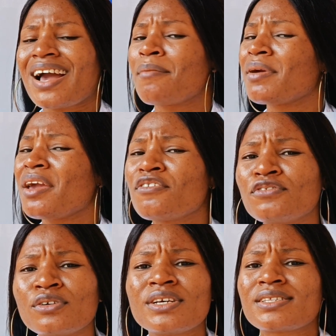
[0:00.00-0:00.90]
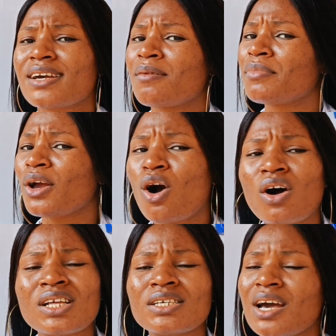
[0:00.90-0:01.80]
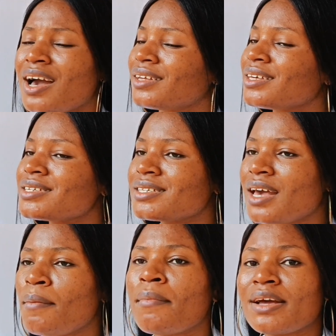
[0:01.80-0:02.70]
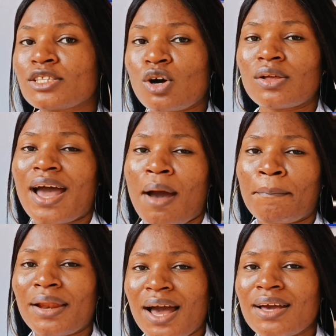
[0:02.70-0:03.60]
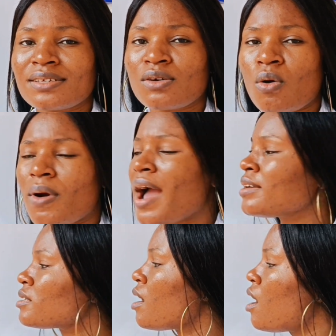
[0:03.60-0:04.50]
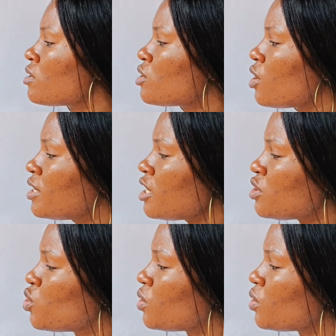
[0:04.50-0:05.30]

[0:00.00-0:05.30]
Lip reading: It can be even, it can be odd. The same method applies, all right? So this